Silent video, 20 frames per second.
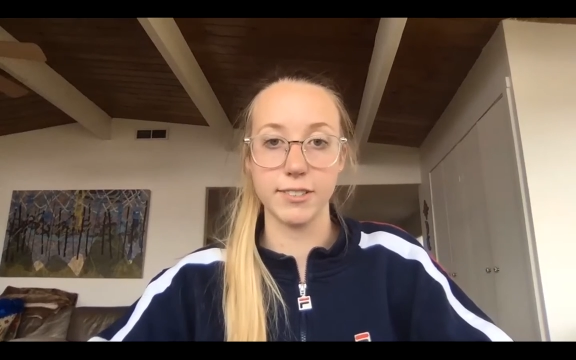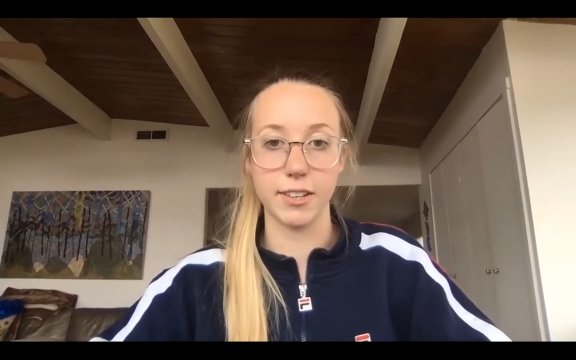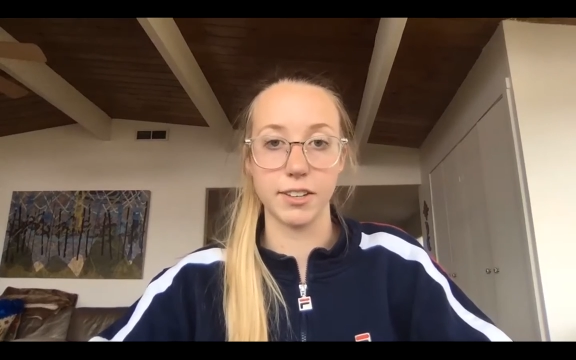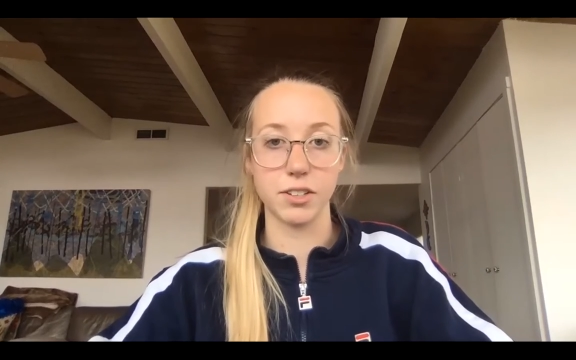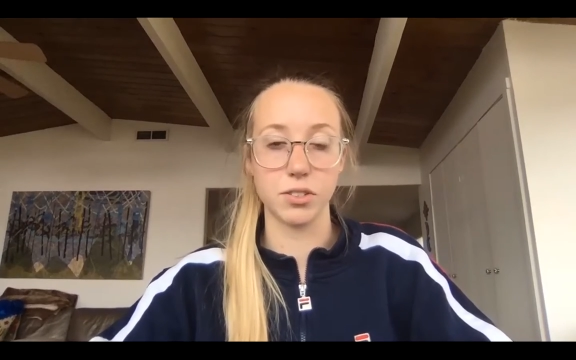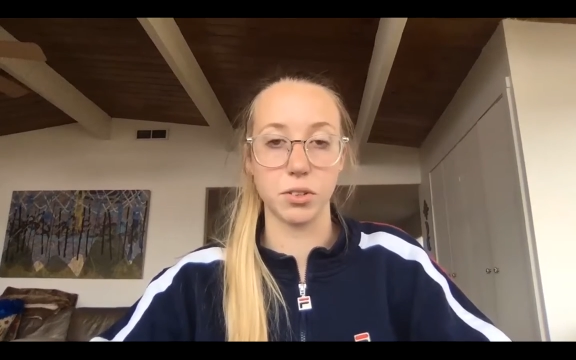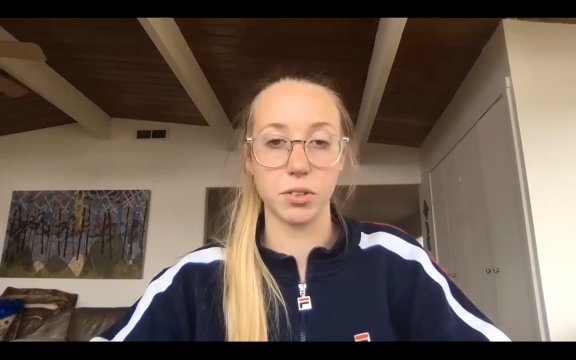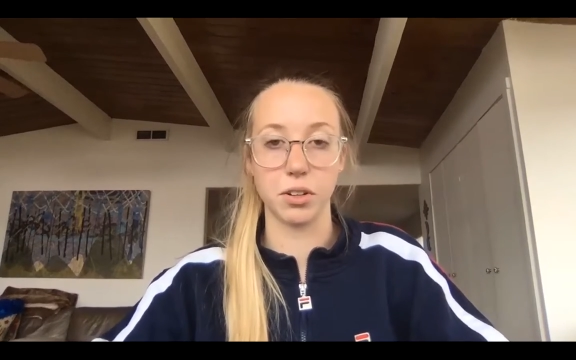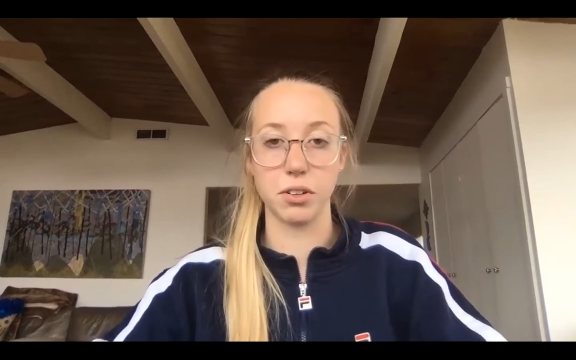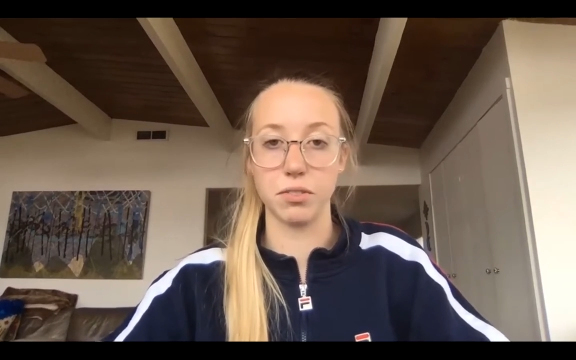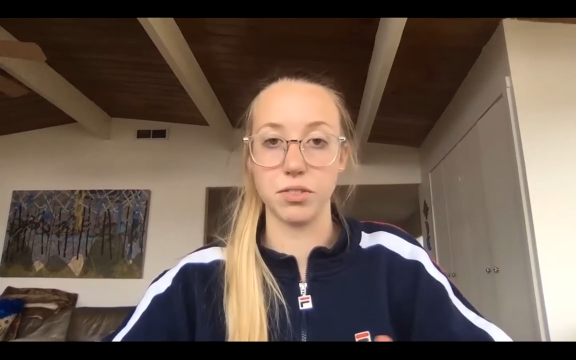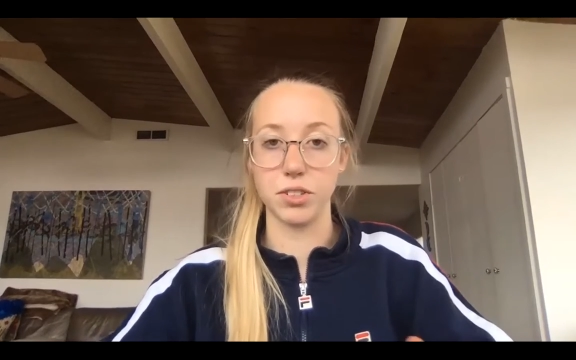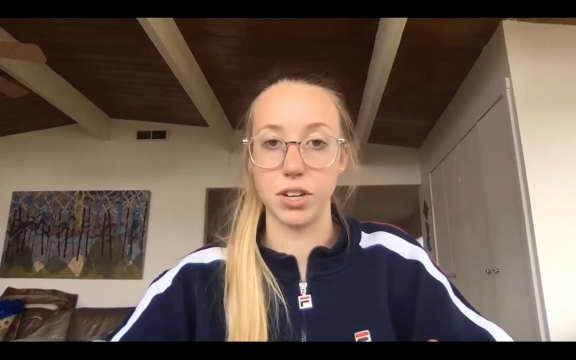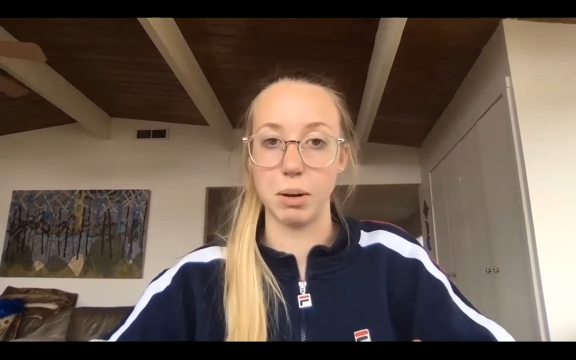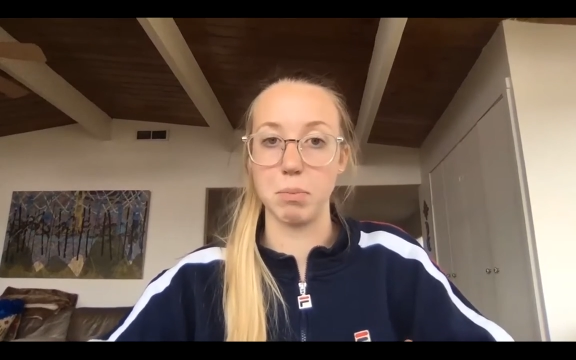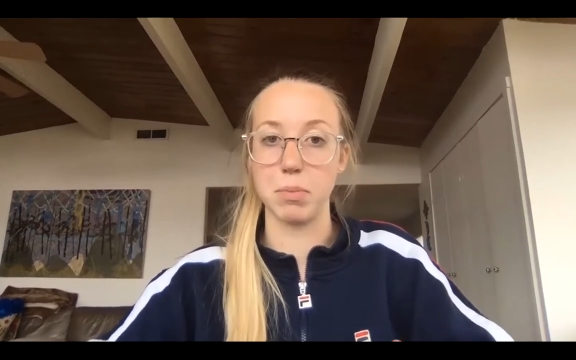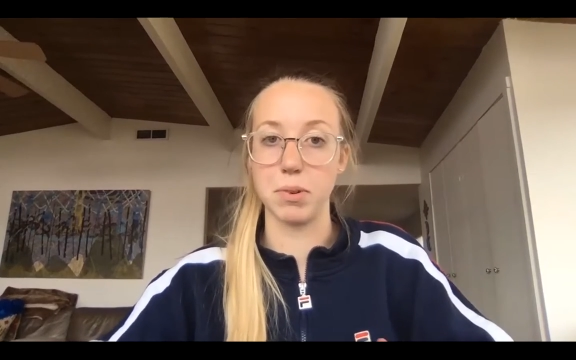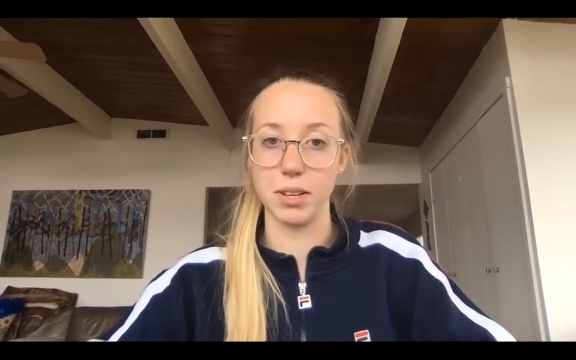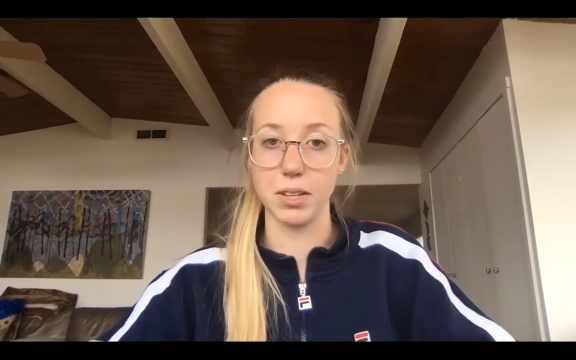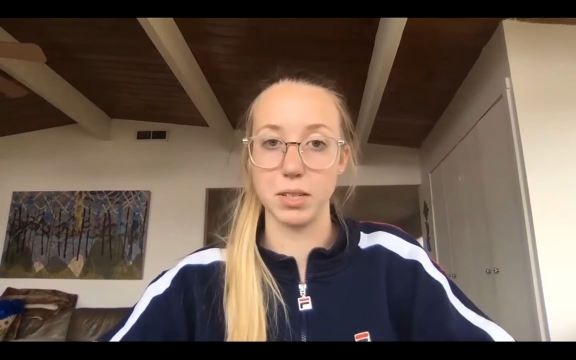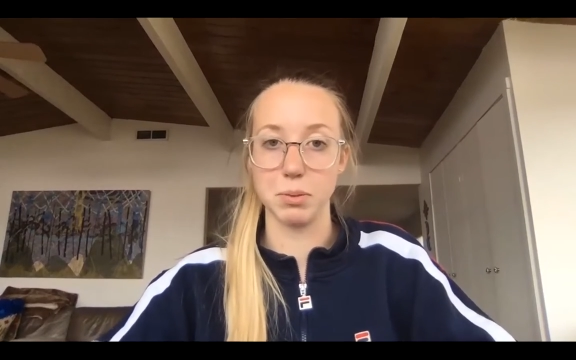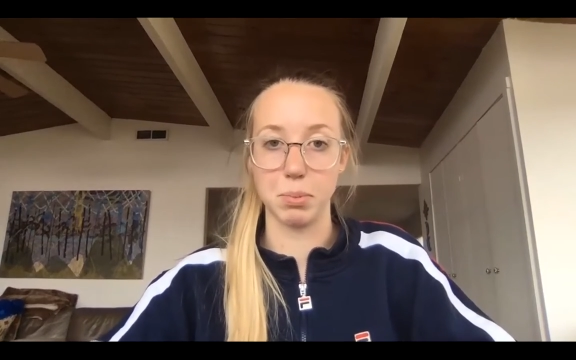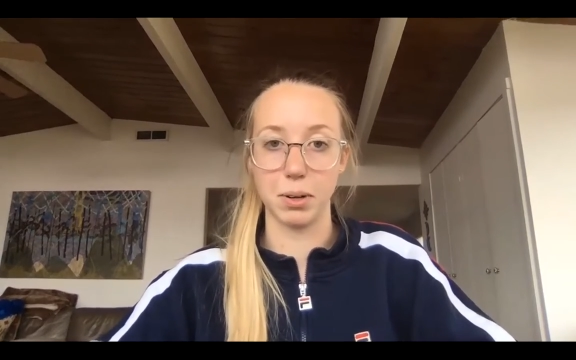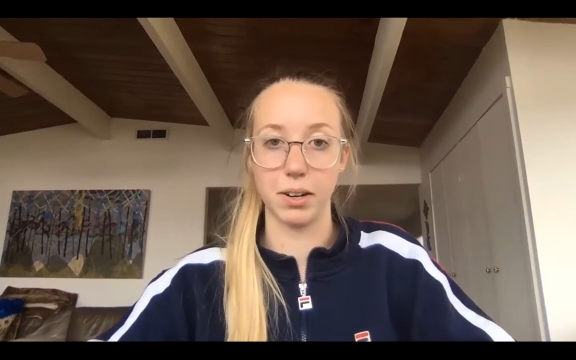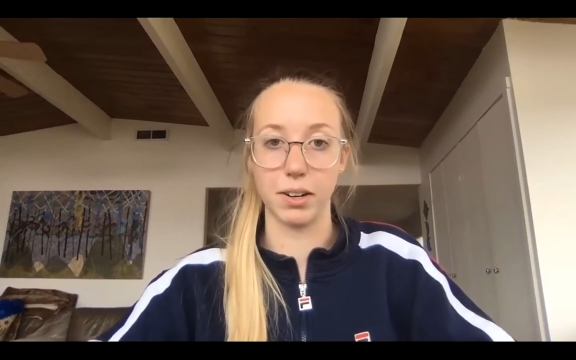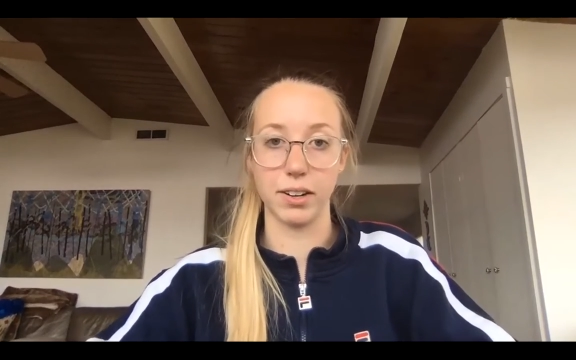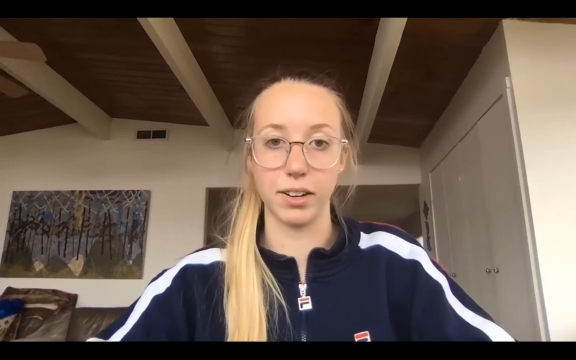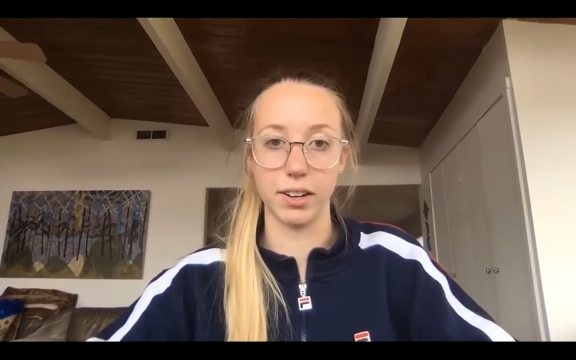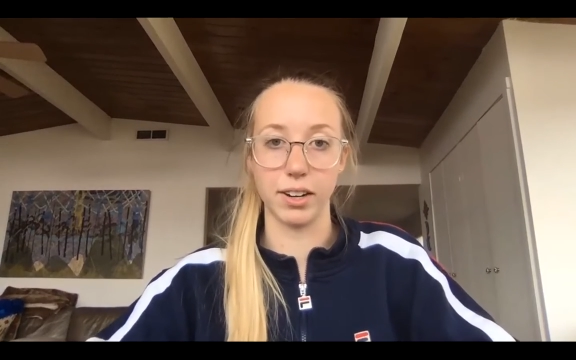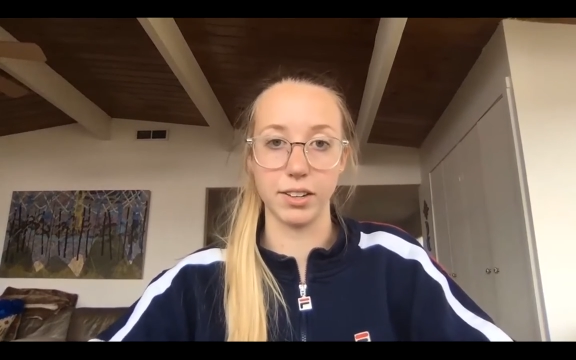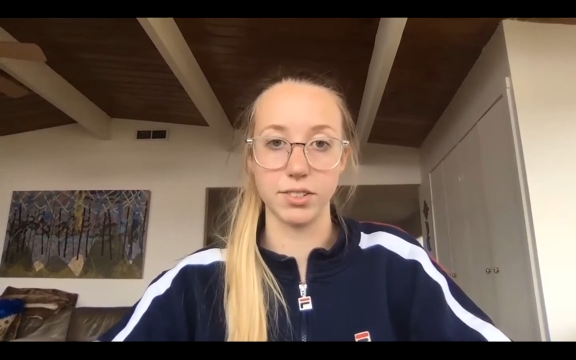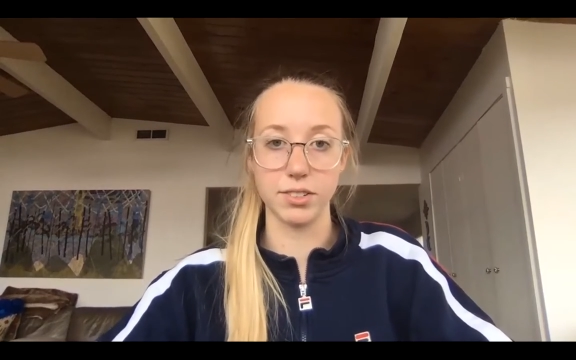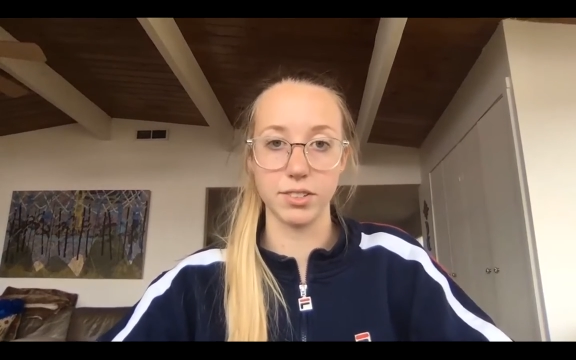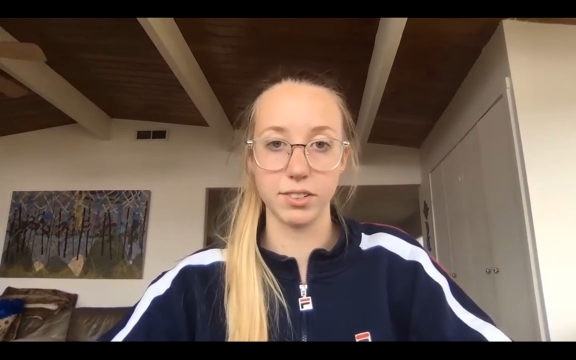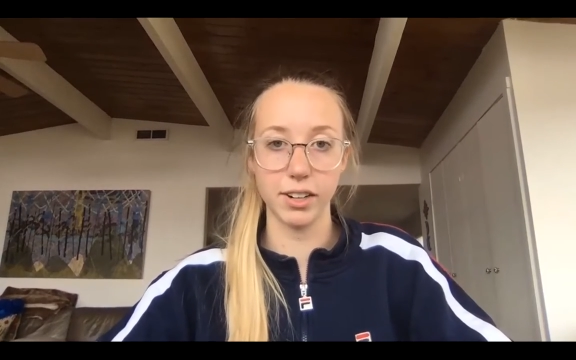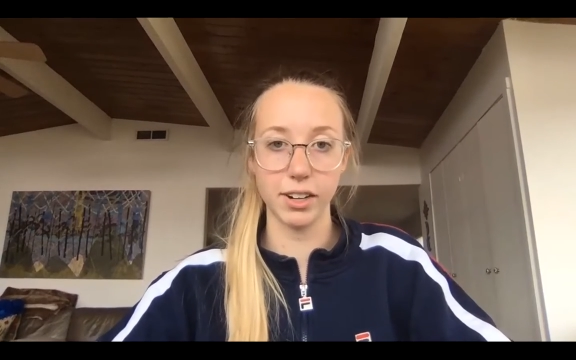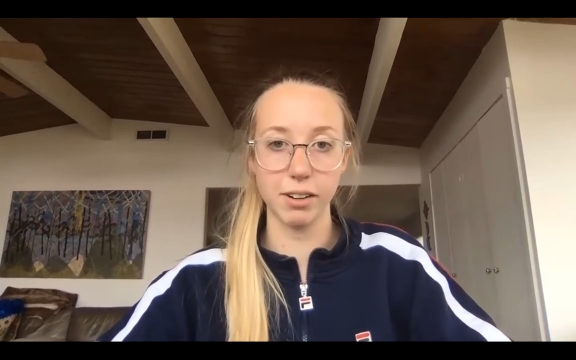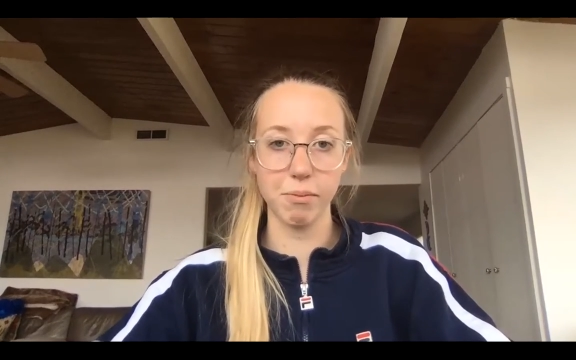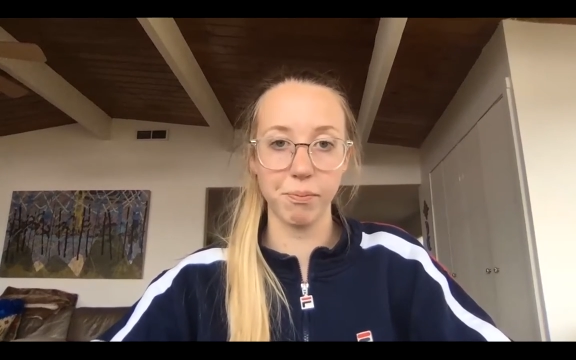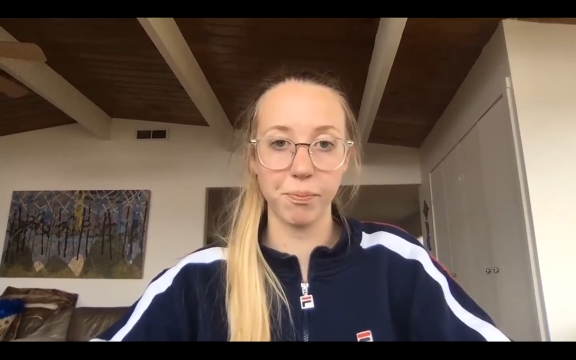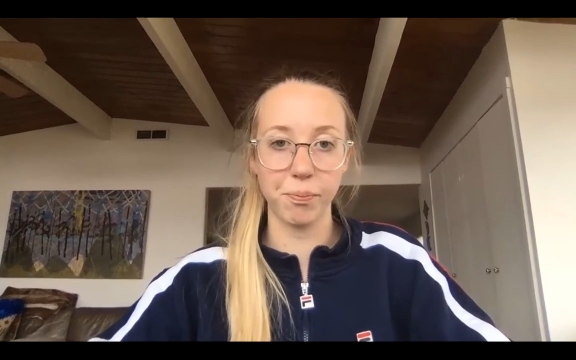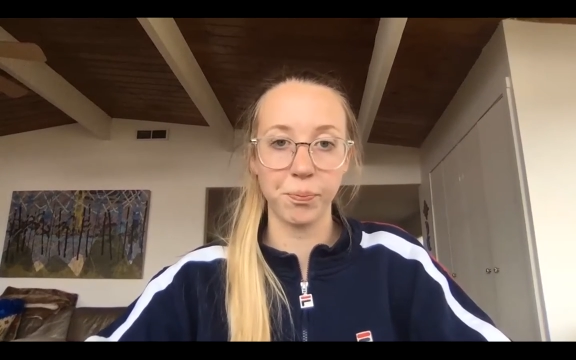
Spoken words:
that sort of shaped this period in history.